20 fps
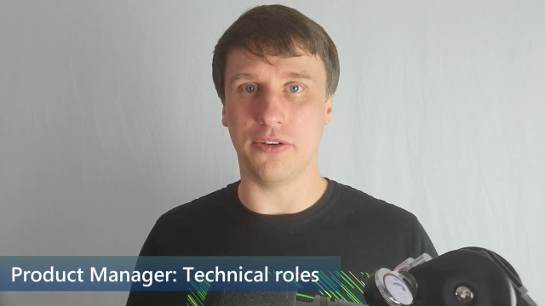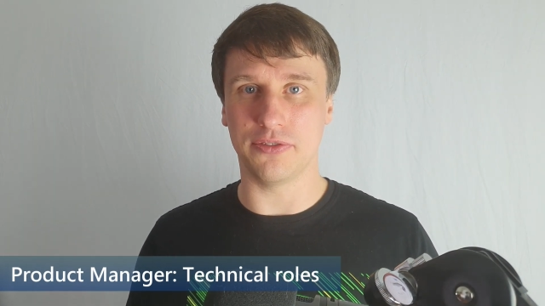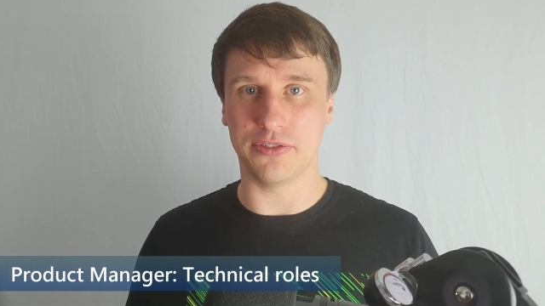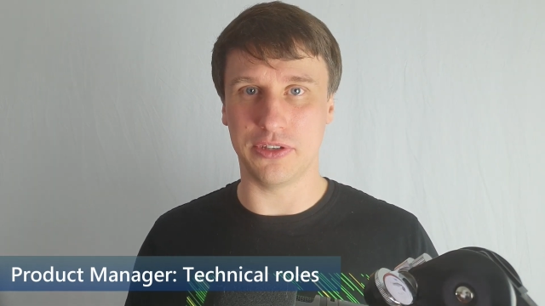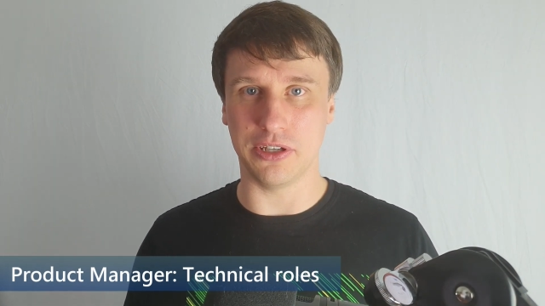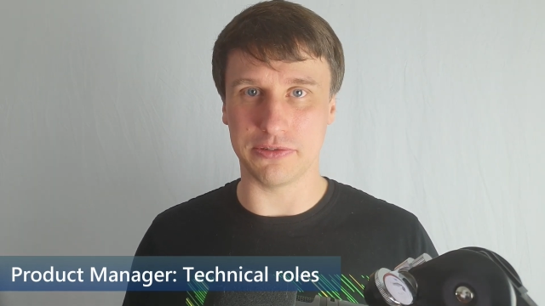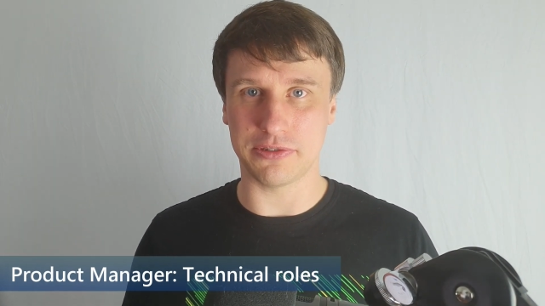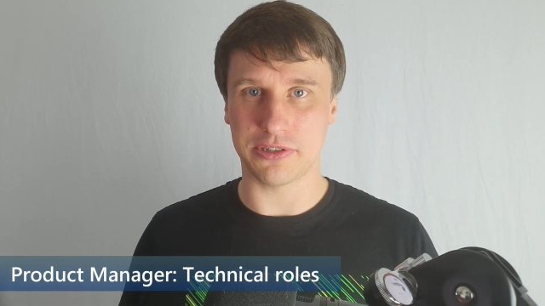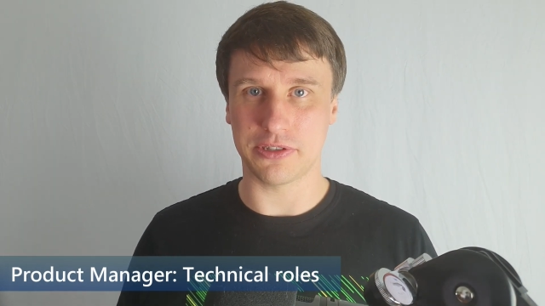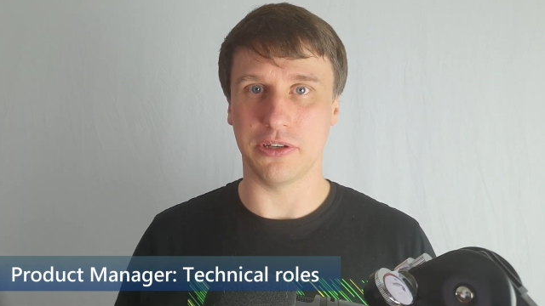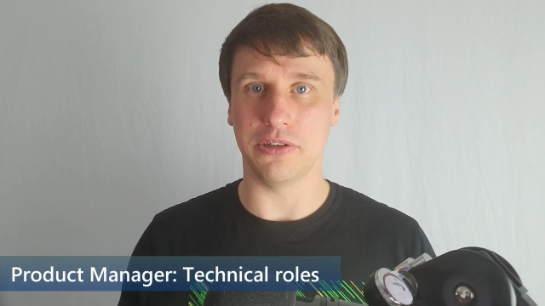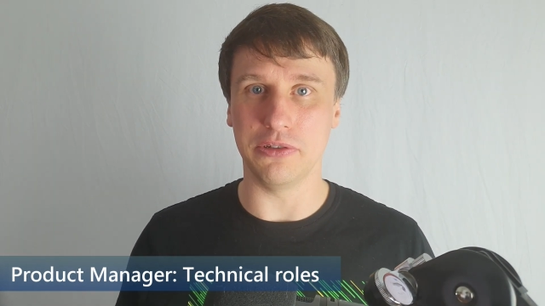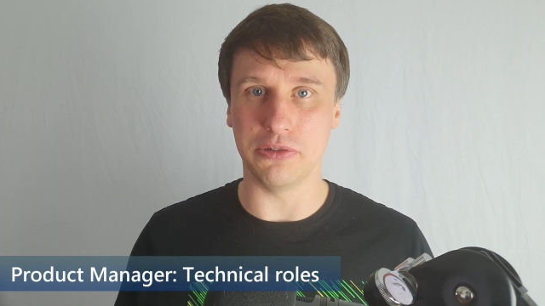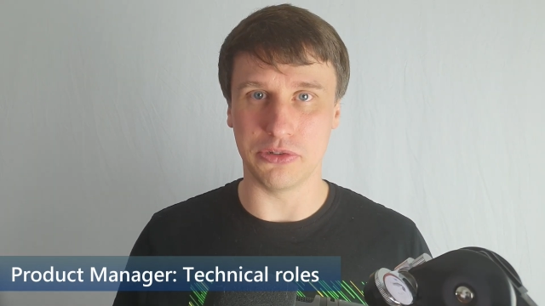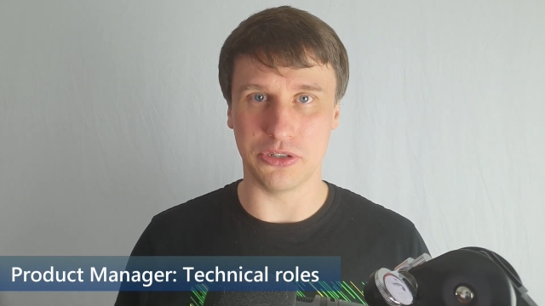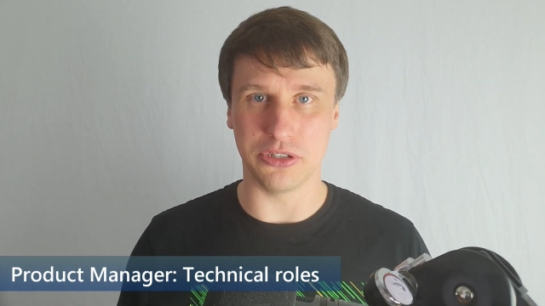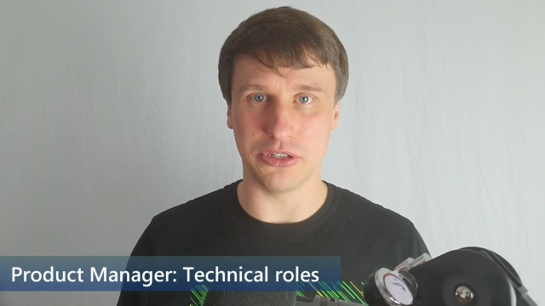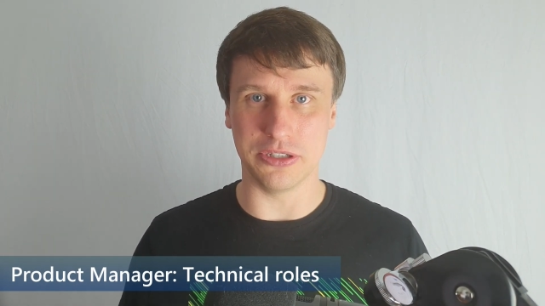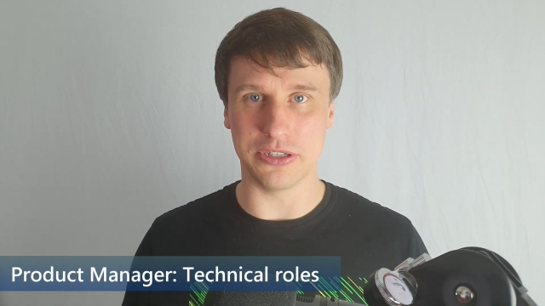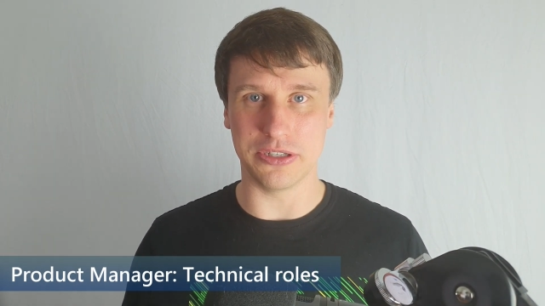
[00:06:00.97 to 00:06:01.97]
of those
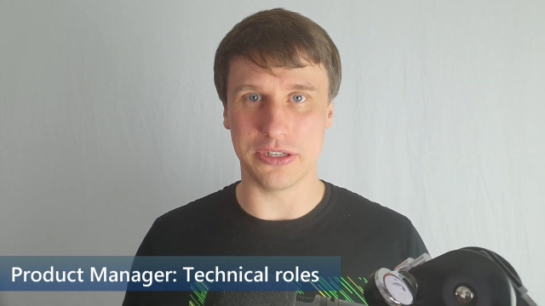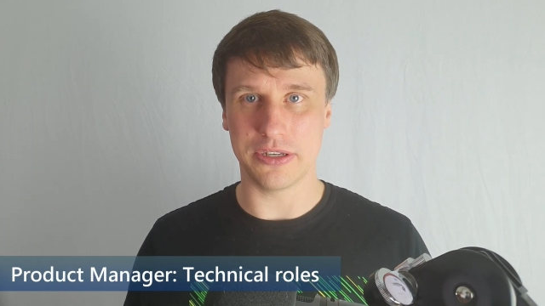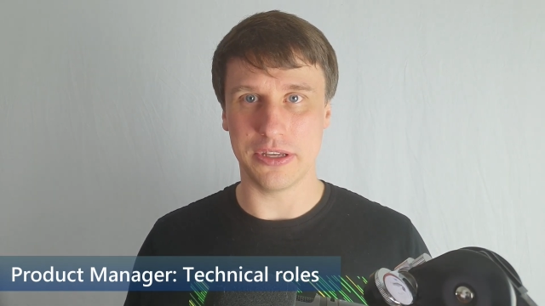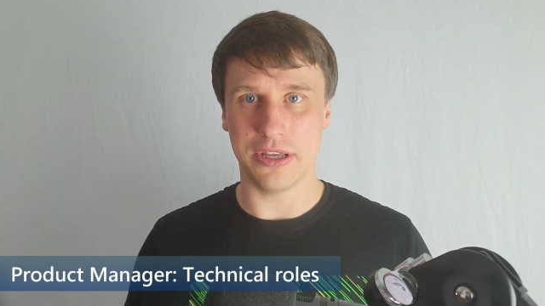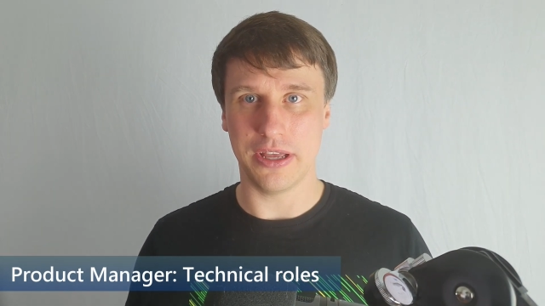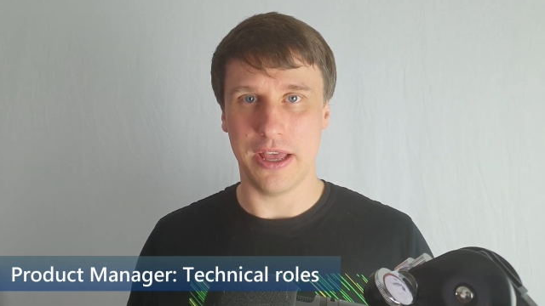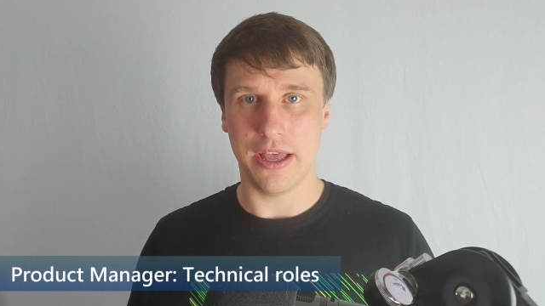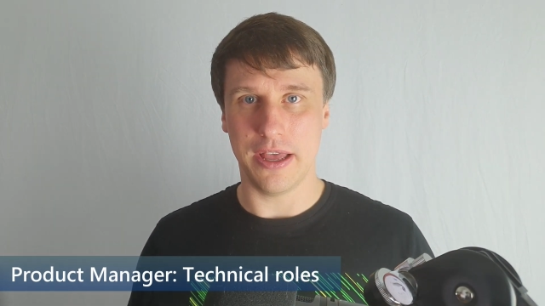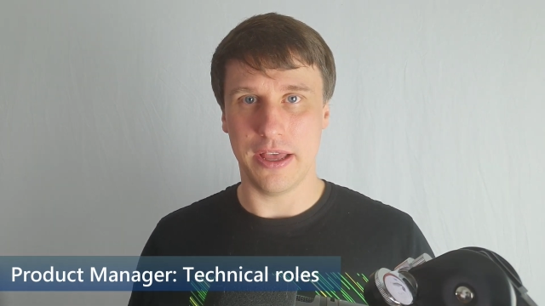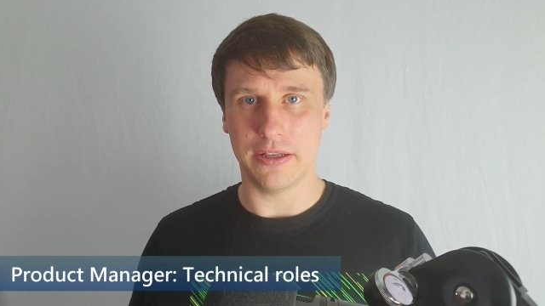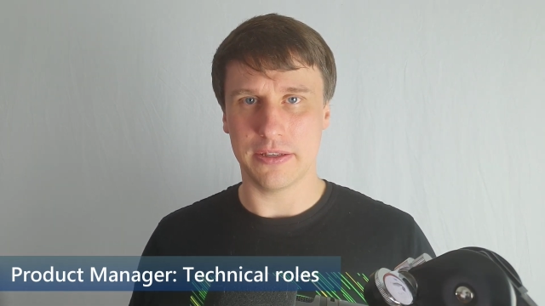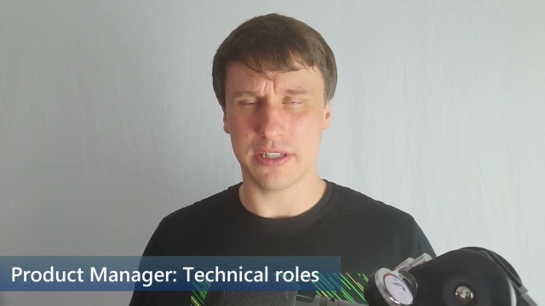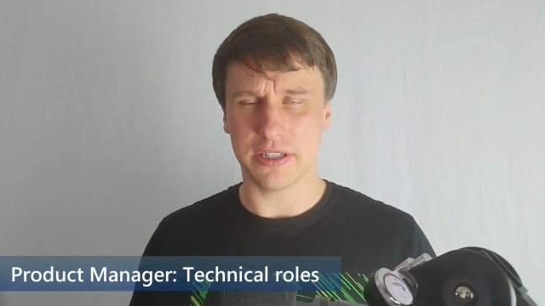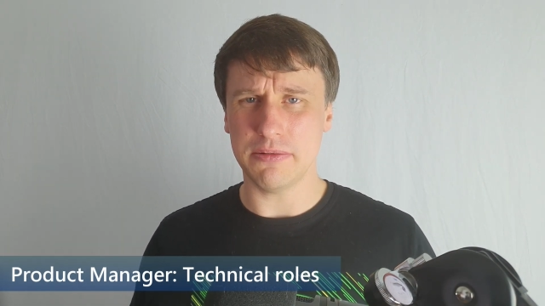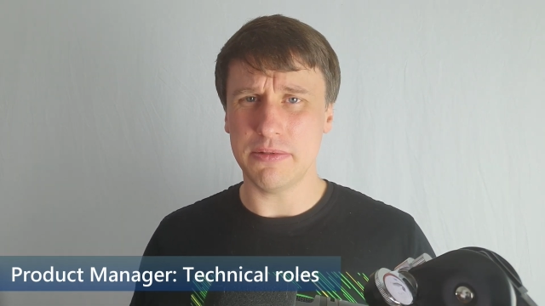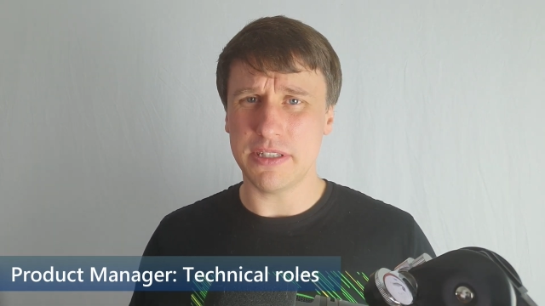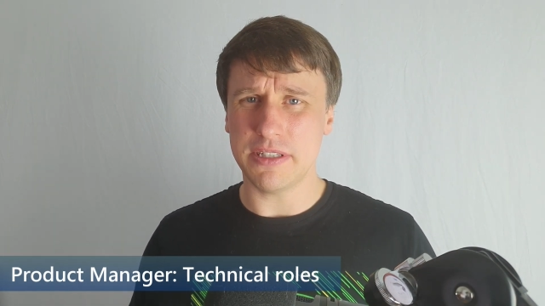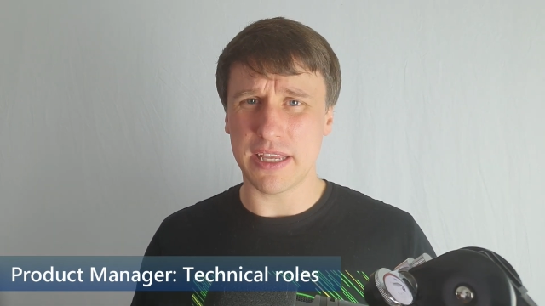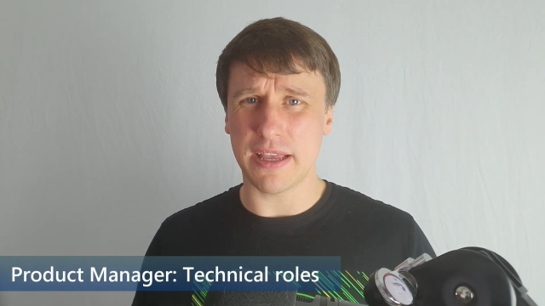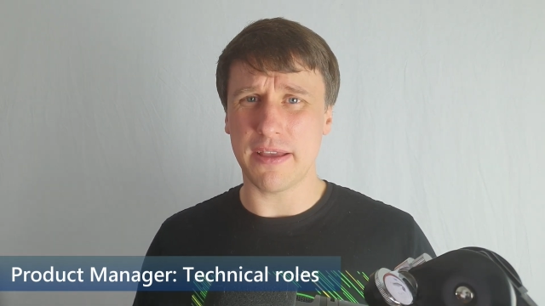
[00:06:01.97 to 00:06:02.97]
solutions.
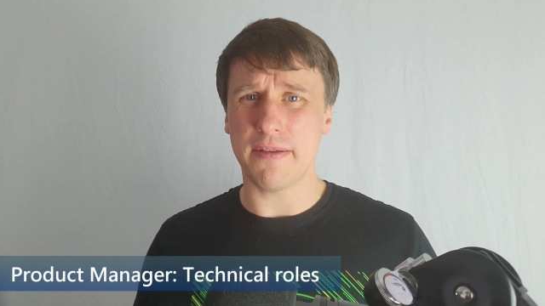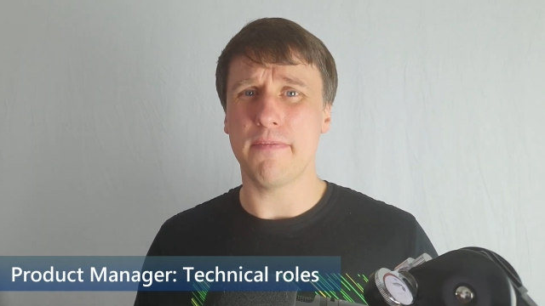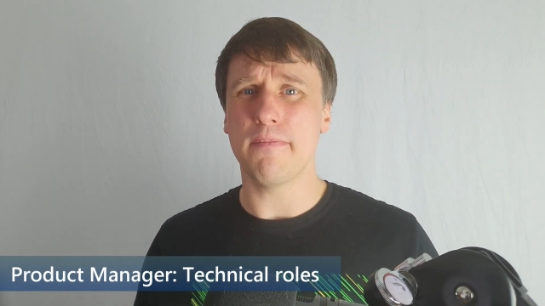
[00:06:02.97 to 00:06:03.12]
So it's a